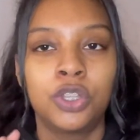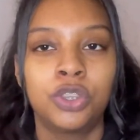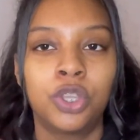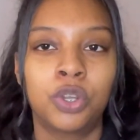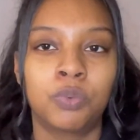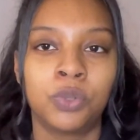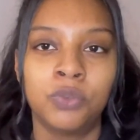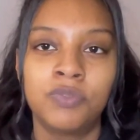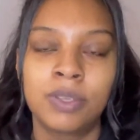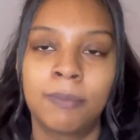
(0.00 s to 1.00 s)
the
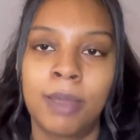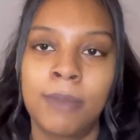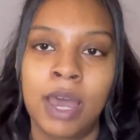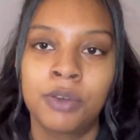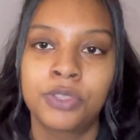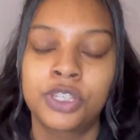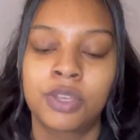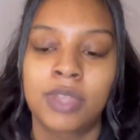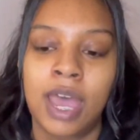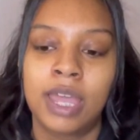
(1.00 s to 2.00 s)
grooves of my mouth,
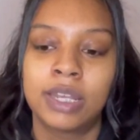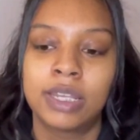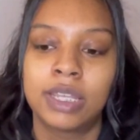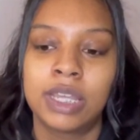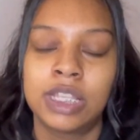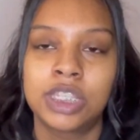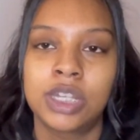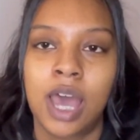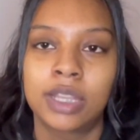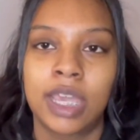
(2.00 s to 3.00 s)
so that it's
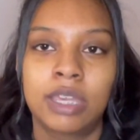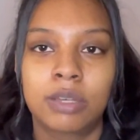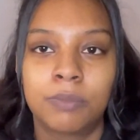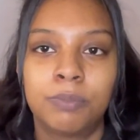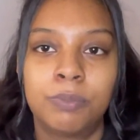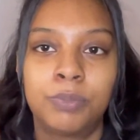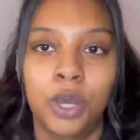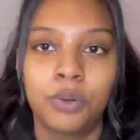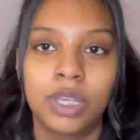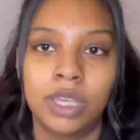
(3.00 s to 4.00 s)
not like
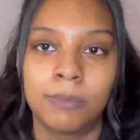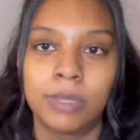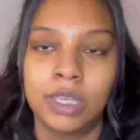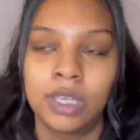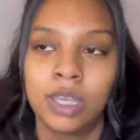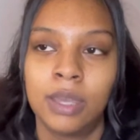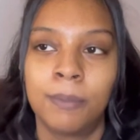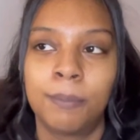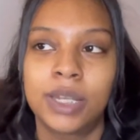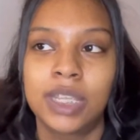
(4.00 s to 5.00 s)
poking me,
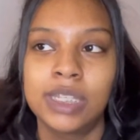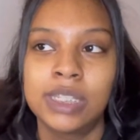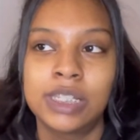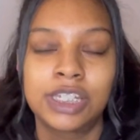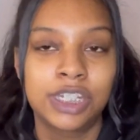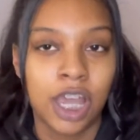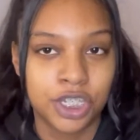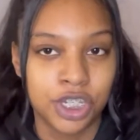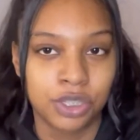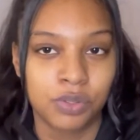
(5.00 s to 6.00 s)
but it is
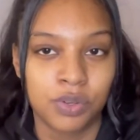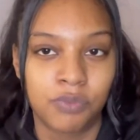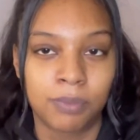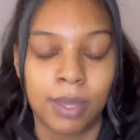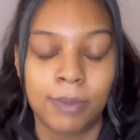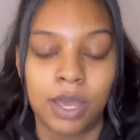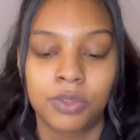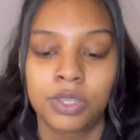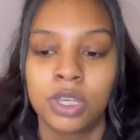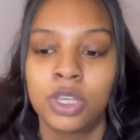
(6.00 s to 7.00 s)
touching the roof of my
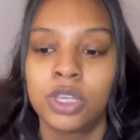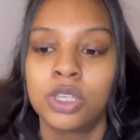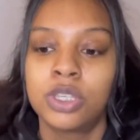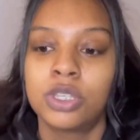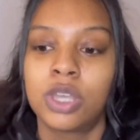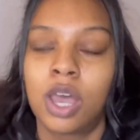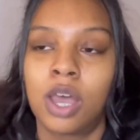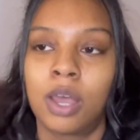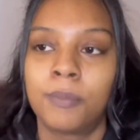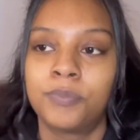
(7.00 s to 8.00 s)
mouth.
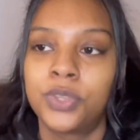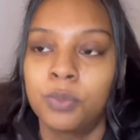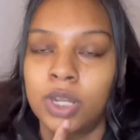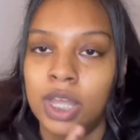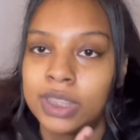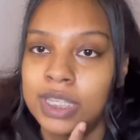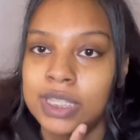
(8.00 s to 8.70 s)
The one on this